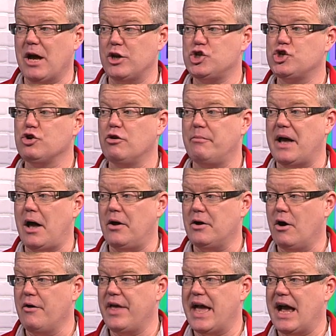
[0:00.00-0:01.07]
not sure about.
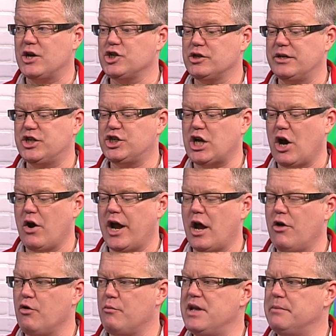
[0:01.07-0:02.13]
Are they actually sharing
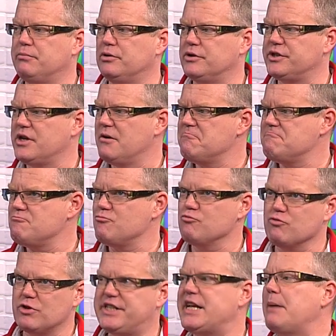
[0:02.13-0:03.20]
other people's
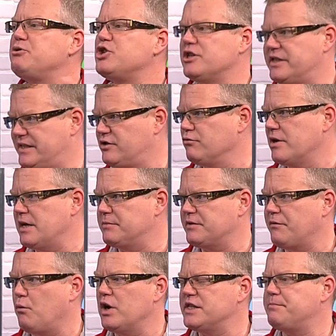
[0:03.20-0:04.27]
reception streams
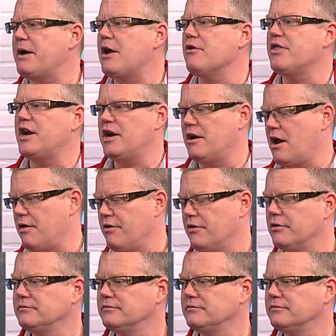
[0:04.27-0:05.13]
if one's better than another?